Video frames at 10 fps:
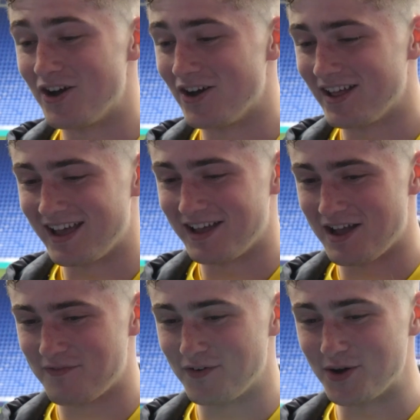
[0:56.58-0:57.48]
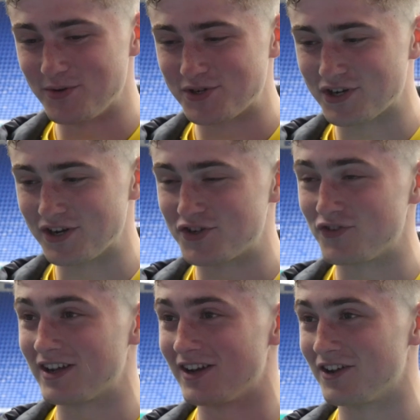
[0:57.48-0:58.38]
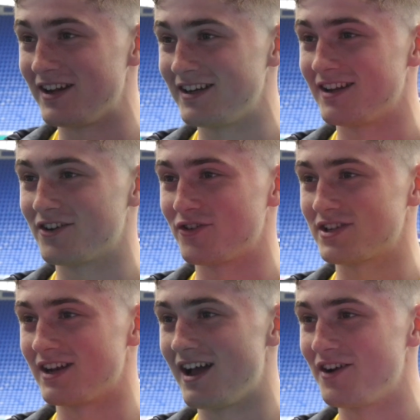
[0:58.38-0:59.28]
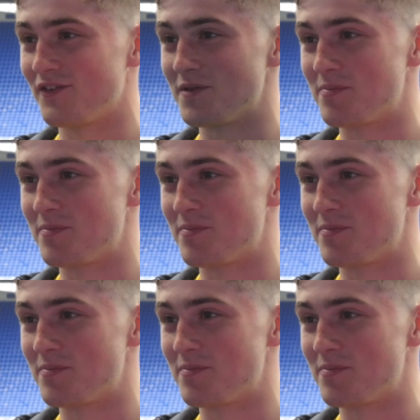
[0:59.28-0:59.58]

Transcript: Yeah, no, I thought it was going to trickle in across the line off the